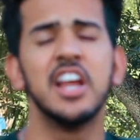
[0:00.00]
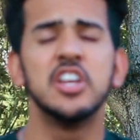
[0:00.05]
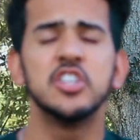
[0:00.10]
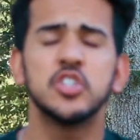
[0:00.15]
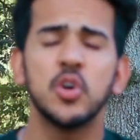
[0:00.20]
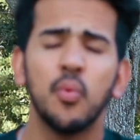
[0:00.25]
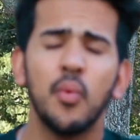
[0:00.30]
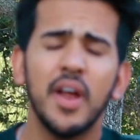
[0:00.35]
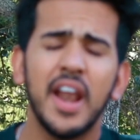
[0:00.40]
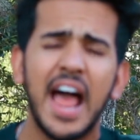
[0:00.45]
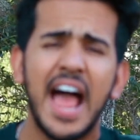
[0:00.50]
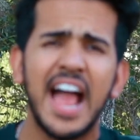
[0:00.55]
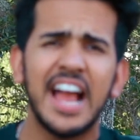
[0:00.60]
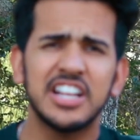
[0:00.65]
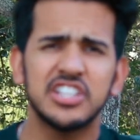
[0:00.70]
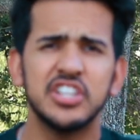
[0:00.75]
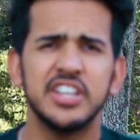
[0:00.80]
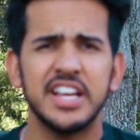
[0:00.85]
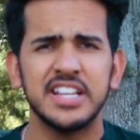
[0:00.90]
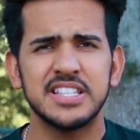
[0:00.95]
So what
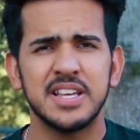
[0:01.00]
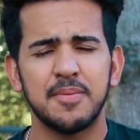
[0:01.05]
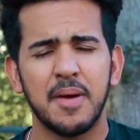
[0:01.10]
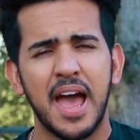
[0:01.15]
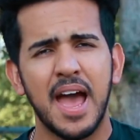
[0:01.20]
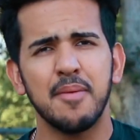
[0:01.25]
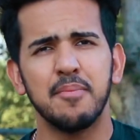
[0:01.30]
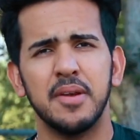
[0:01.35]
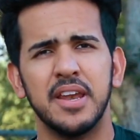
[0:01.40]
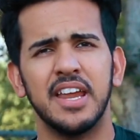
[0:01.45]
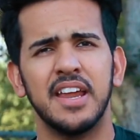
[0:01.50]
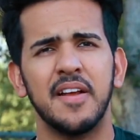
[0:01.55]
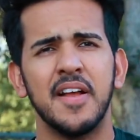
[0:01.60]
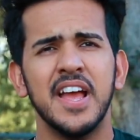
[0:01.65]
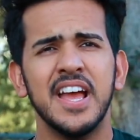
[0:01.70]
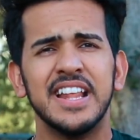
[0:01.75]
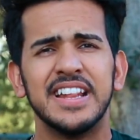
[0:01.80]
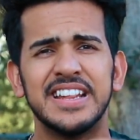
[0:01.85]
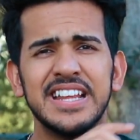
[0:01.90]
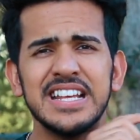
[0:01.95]
actually ends up happening,
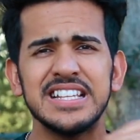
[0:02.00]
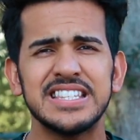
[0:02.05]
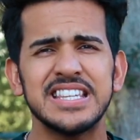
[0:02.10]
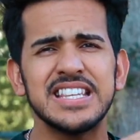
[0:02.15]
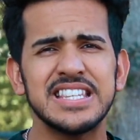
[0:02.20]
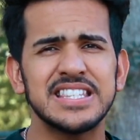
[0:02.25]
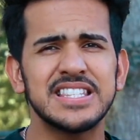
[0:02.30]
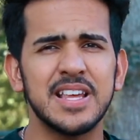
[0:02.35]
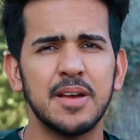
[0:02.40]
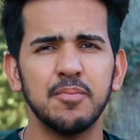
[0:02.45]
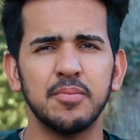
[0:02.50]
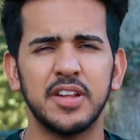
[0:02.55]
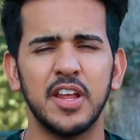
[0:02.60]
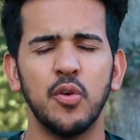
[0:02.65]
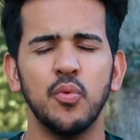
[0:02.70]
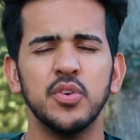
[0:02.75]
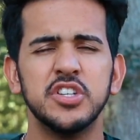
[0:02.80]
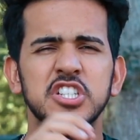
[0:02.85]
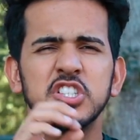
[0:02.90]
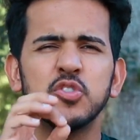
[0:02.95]
this is
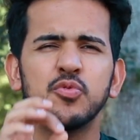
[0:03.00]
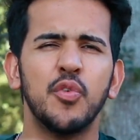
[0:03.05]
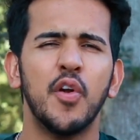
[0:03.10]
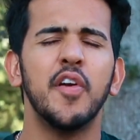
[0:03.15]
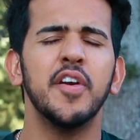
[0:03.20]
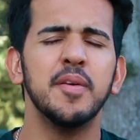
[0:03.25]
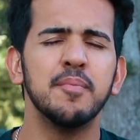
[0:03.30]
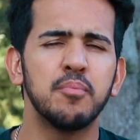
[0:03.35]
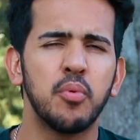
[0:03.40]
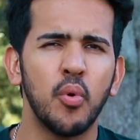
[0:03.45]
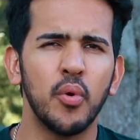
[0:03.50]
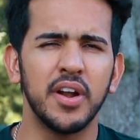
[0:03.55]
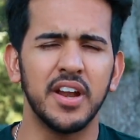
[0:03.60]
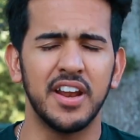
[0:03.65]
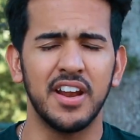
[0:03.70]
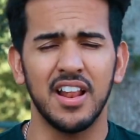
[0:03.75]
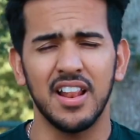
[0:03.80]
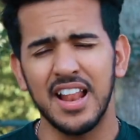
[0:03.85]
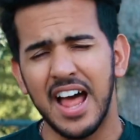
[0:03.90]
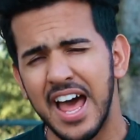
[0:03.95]
something which is very important,
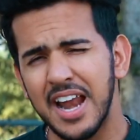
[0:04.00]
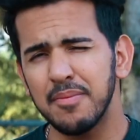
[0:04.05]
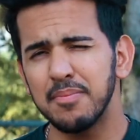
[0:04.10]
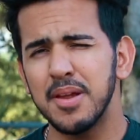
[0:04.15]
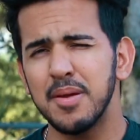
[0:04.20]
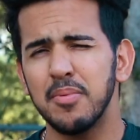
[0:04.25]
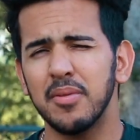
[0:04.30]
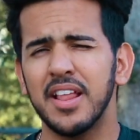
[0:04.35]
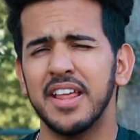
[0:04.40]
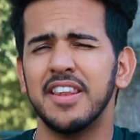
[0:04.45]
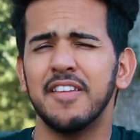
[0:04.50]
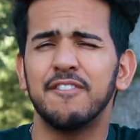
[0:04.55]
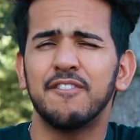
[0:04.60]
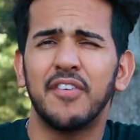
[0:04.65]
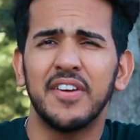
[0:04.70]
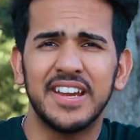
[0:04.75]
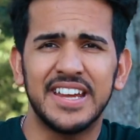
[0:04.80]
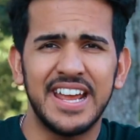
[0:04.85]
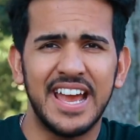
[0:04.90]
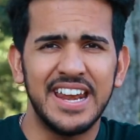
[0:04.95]
and a lot of people end up
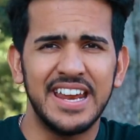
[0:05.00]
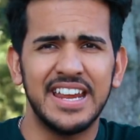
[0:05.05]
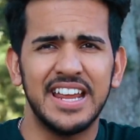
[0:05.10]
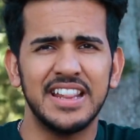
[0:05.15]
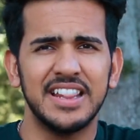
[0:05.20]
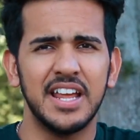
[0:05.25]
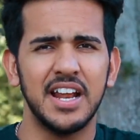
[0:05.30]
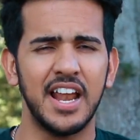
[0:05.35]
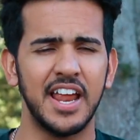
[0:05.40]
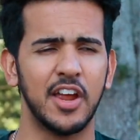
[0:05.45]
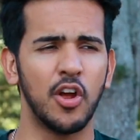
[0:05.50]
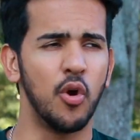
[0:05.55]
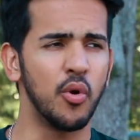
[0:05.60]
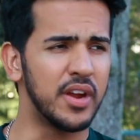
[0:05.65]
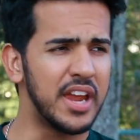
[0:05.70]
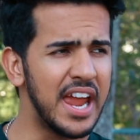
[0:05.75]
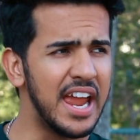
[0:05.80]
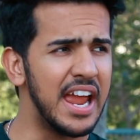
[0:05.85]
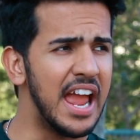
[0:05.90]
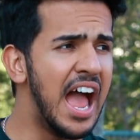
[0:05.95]
forgetting, and they're like,
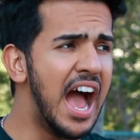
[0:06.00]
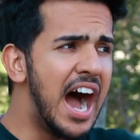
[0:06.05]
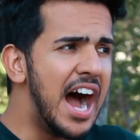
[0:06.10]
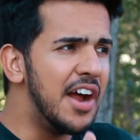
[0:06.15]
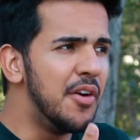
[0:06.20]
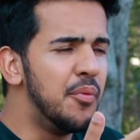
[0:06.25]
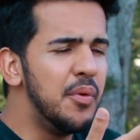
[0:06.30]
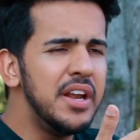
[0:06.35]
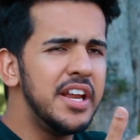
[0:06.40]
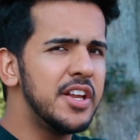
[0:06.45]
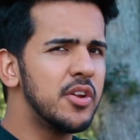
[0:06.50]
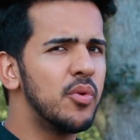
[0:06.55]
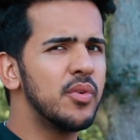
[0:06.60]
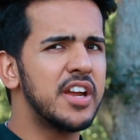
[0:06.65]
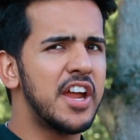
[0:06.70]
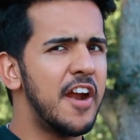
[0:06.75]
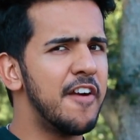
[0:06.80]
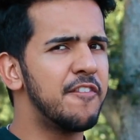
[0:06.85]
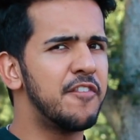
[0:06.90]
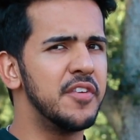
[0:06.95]
okay, I really don't
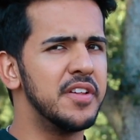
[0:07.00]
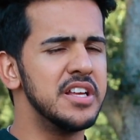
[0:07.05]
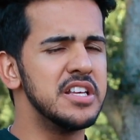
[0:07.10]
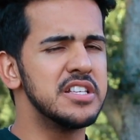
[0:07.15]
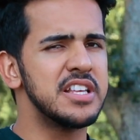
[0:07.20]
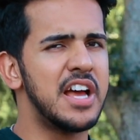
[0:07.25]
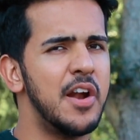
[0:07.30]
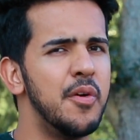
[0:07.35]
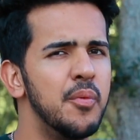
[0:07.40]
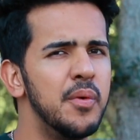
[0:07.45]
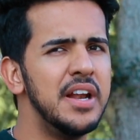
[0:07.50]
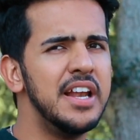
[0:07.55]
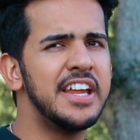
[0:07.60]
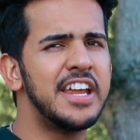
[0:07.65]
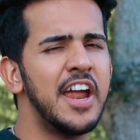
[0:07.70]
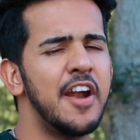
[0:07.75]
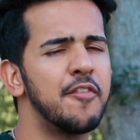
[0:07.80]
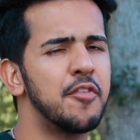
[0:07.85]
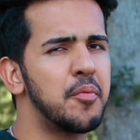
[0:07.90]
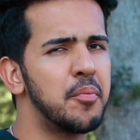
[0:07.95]
care for this, I really
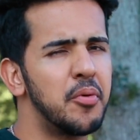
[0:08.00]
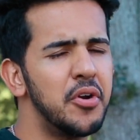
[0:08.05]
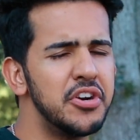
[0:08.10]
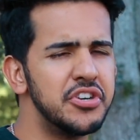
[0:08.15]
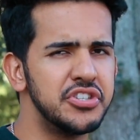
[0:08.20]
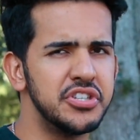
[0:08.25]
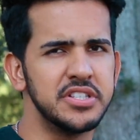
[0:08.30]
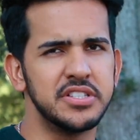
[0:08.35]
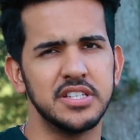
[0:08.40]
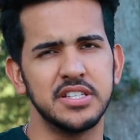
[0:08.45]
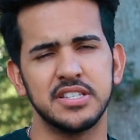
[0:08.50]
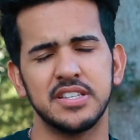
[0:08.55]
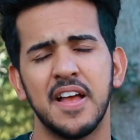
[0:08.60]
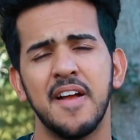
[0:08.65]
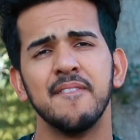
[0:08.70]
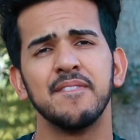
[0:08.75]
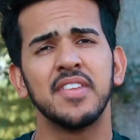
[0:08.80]
care for purchases.